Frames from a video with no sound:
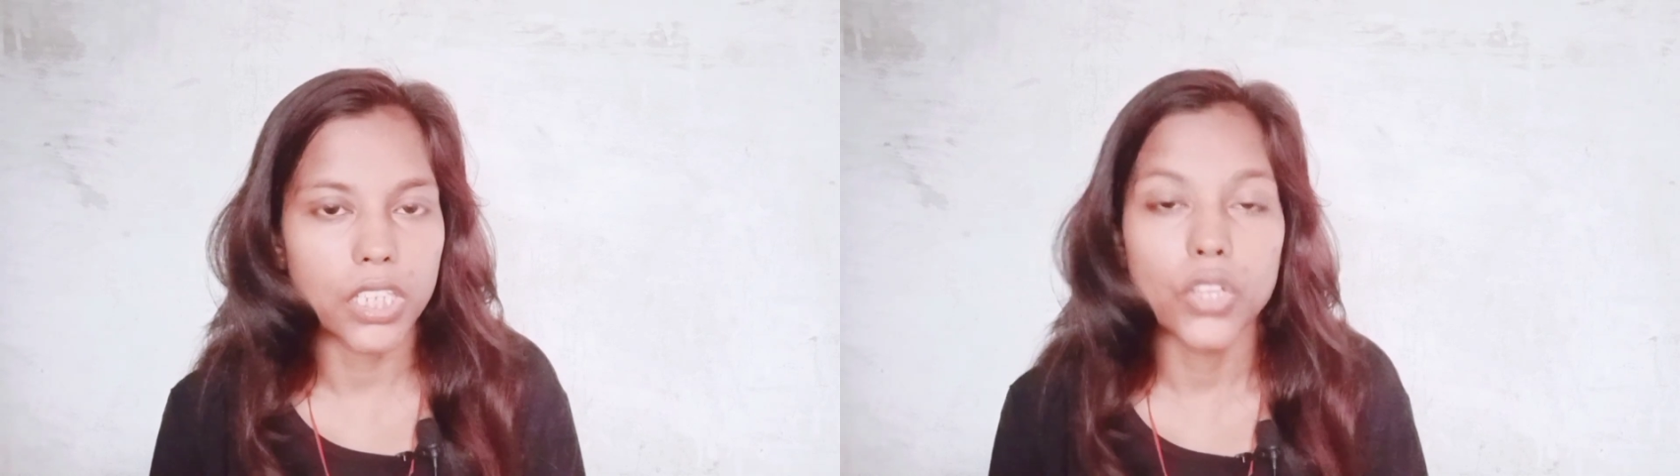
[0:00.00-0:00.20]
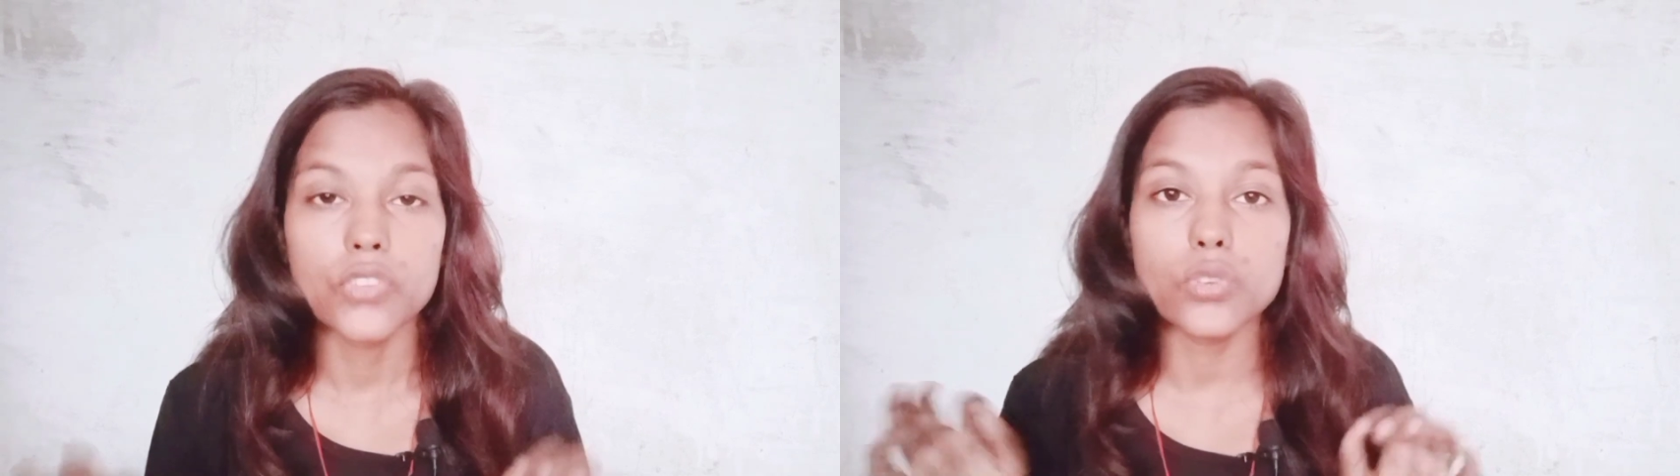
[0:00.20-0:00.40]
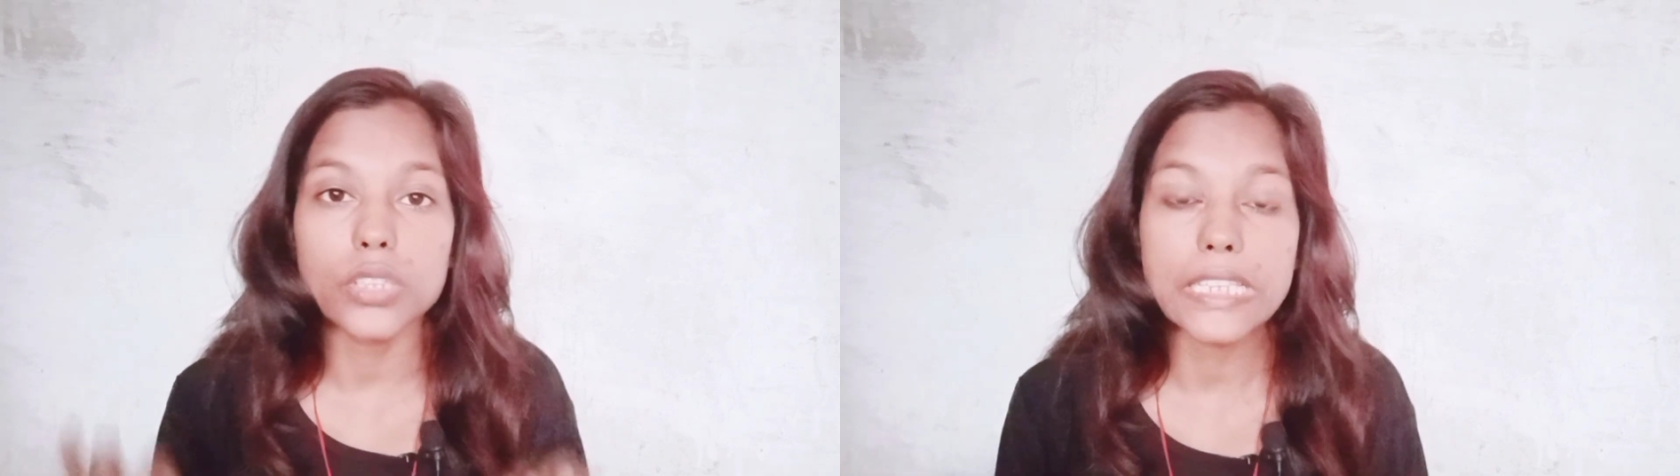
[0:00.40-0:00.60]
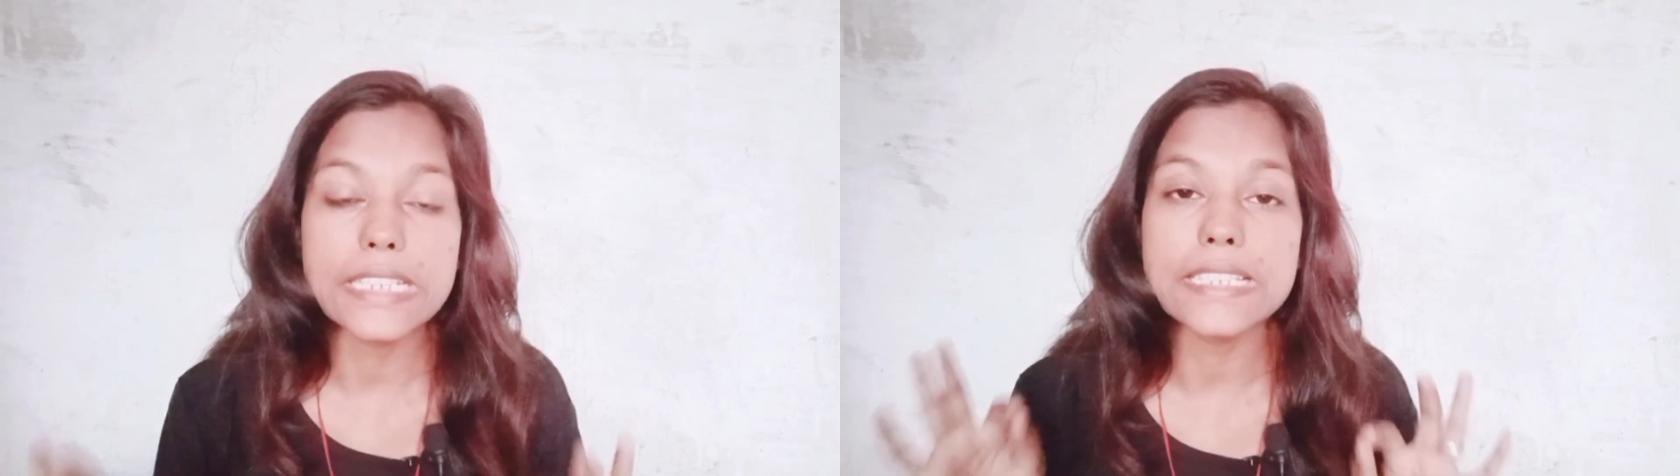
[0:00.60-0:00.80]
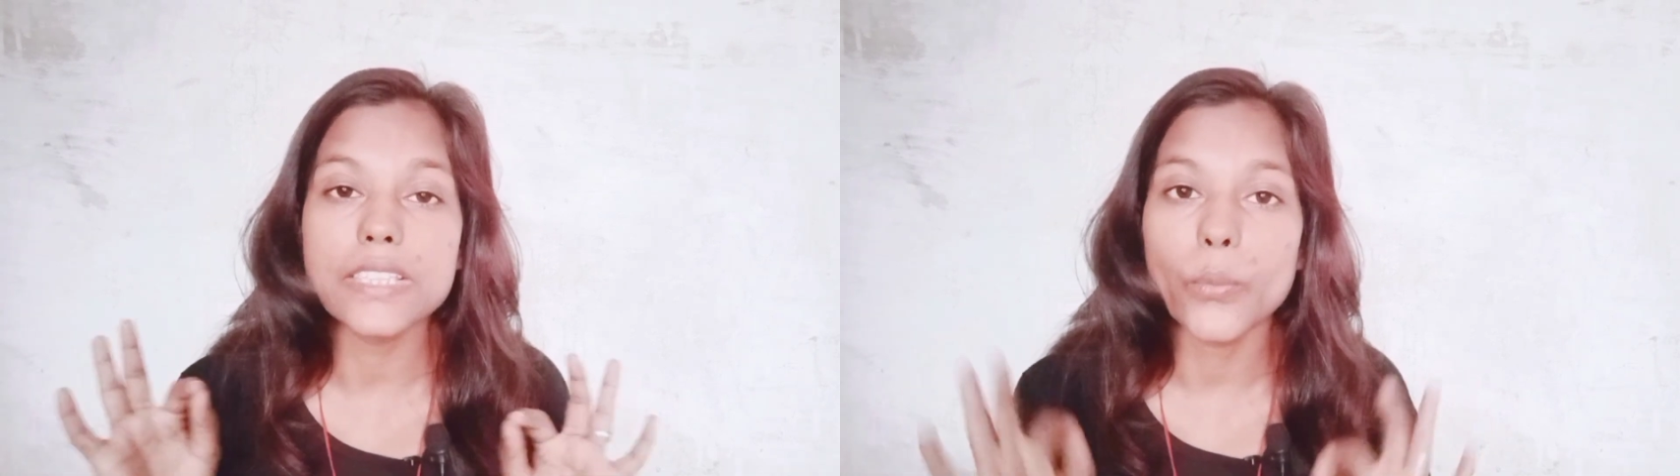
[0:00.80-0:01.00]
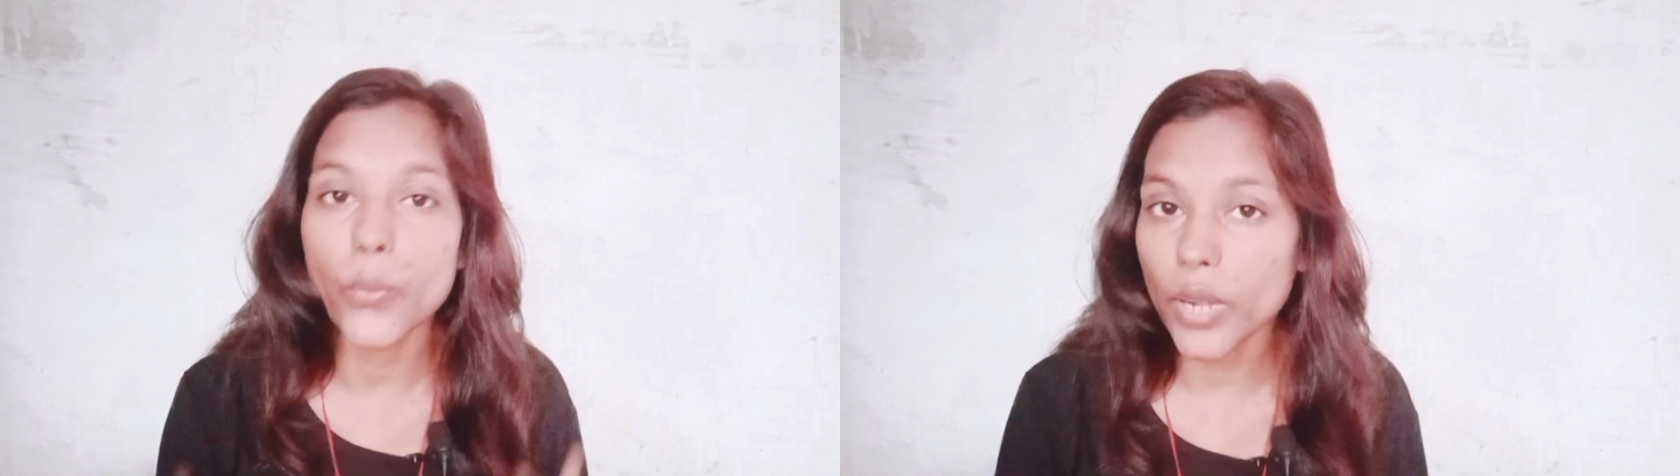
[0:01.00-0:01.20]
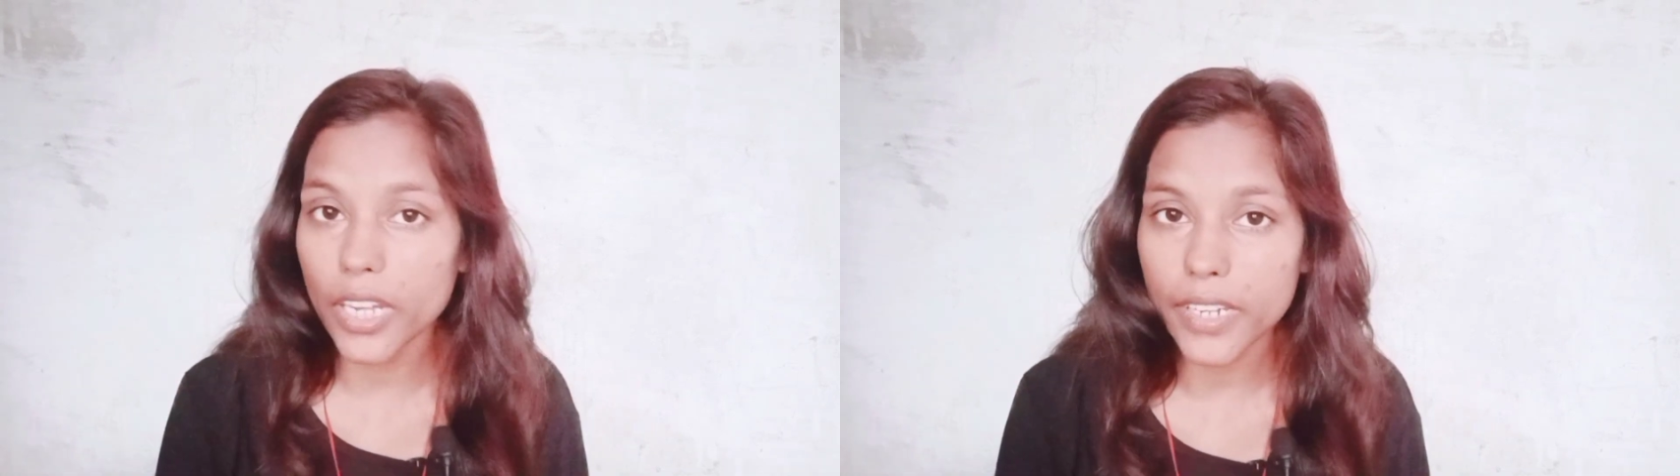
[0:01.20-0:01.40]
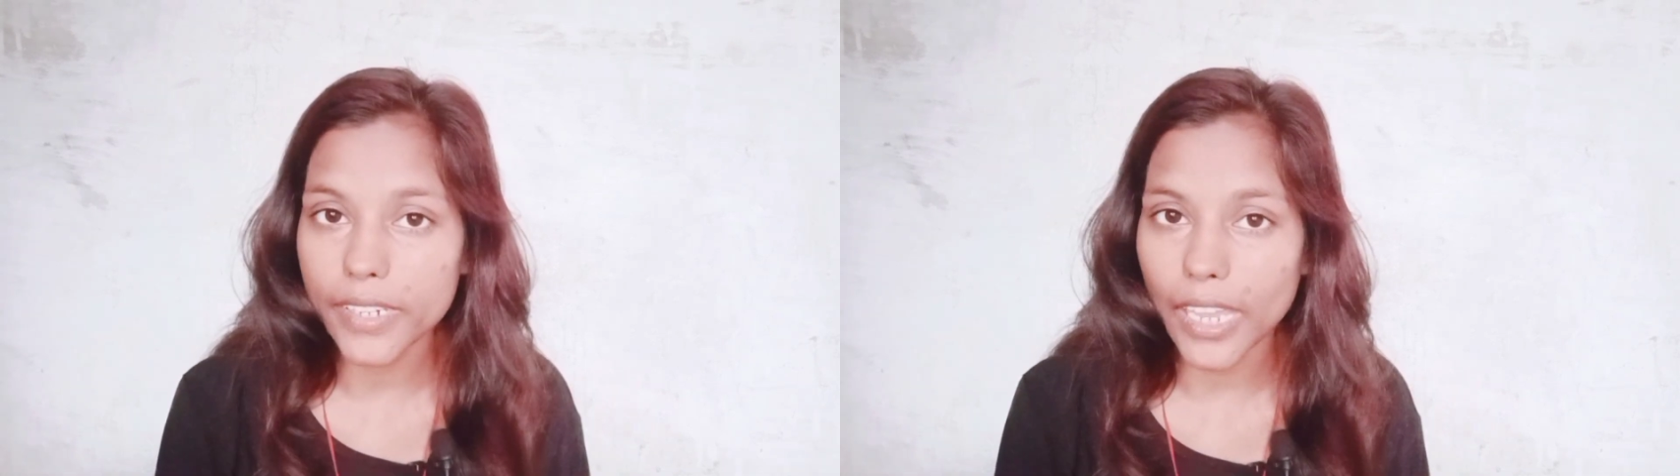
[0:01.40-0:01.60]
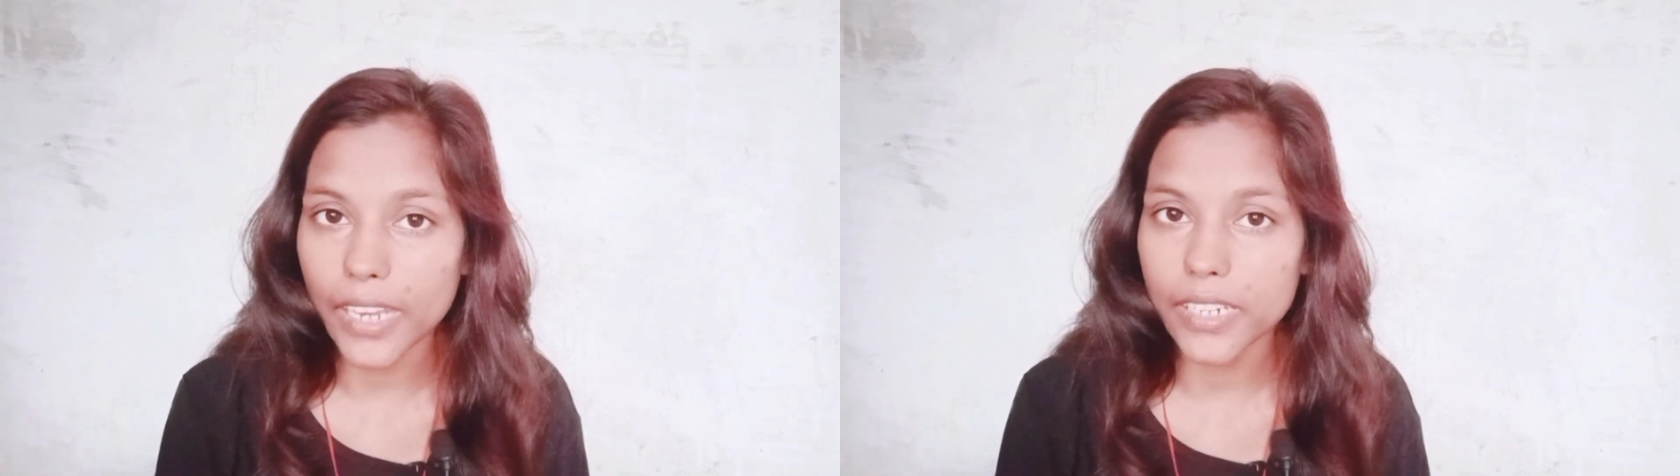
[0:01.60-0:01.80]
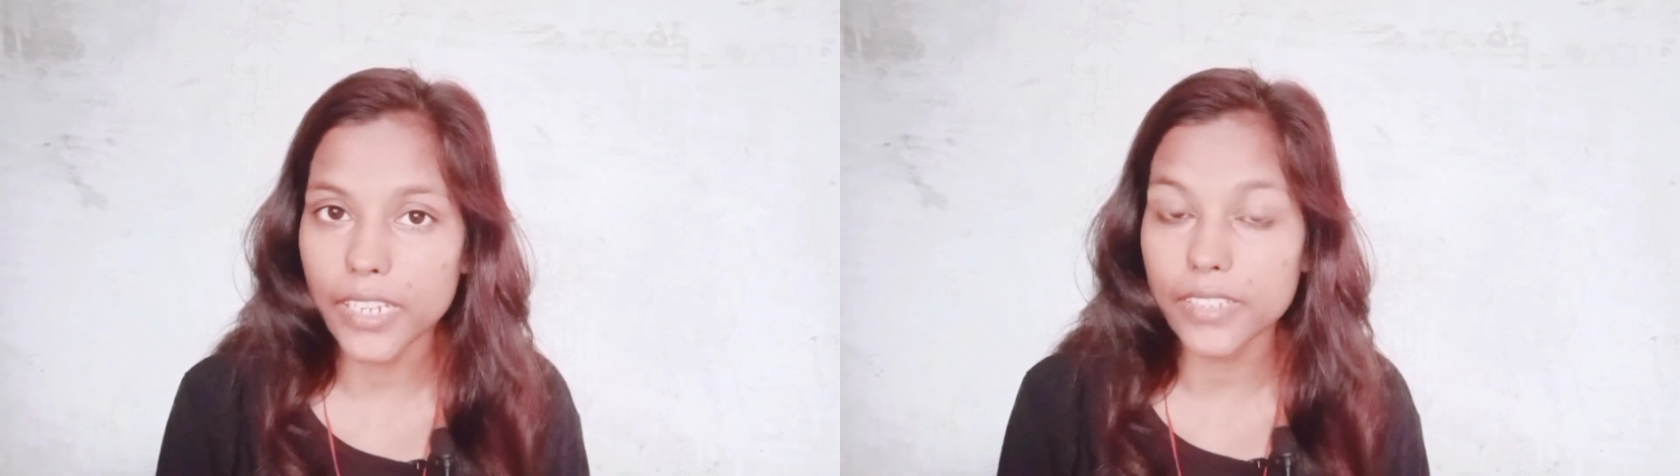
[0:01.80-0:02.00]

So this is the brilliant technique.